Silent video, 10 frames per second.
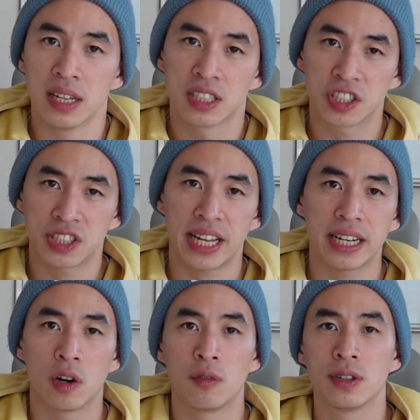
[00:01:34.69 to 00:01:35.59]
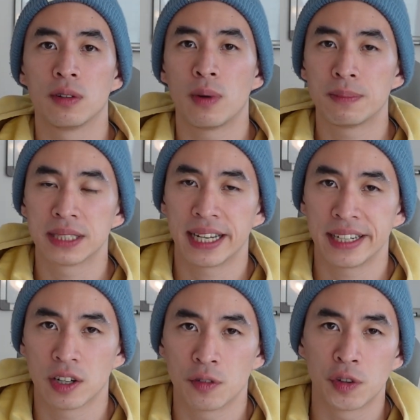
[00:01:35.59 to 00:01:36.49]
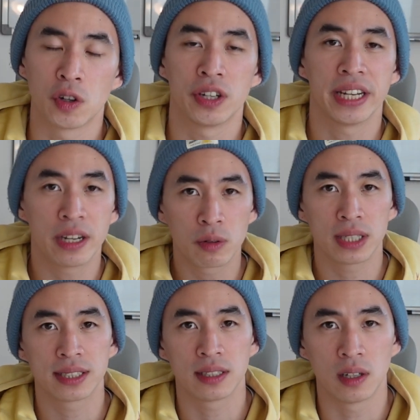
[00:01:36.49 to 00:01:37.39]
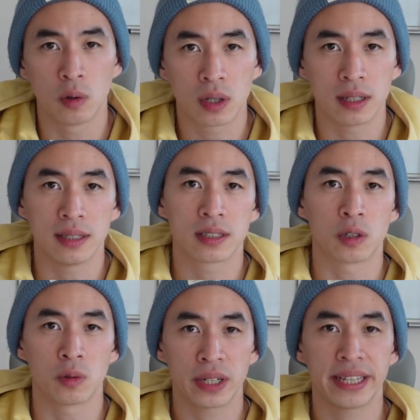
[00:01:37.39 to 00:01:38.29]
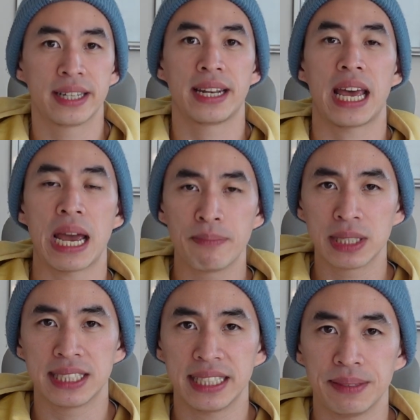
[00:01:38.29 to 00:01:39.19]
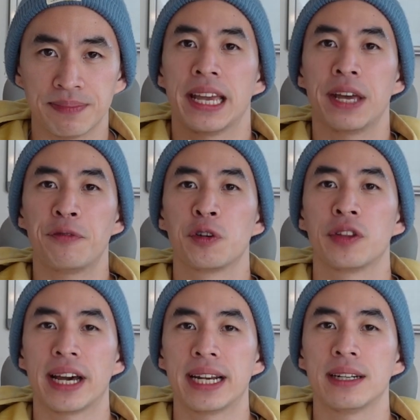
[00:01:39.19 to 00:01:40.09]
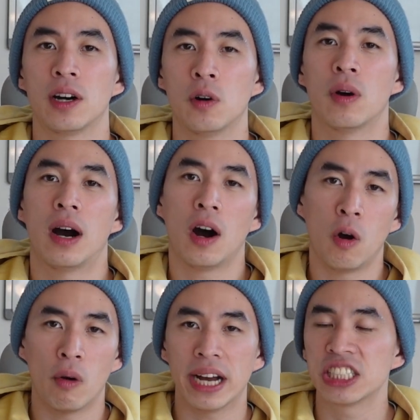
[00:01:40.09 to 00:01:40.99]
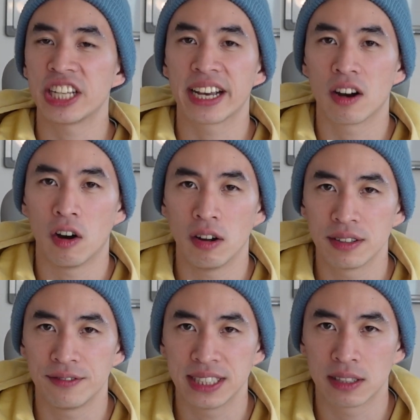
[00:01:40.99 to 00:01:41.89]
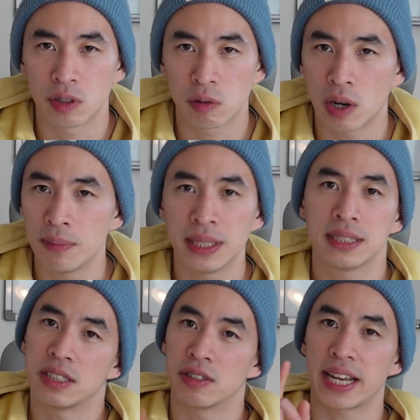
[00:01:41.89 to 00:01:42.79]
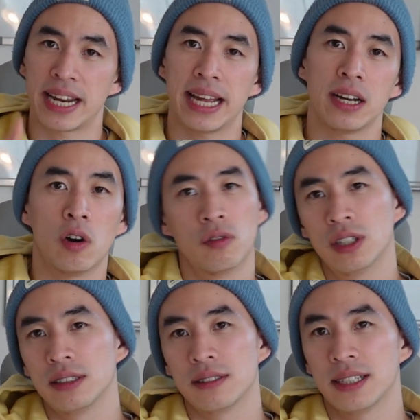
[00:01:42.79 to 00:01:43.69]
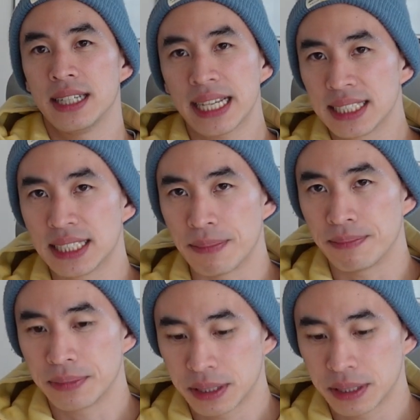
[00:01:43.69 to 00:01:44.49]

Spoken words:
just head over the website of your nearest local Korean embassy. If you then know, oh, I check all the visa requirements, you can head over to the next step.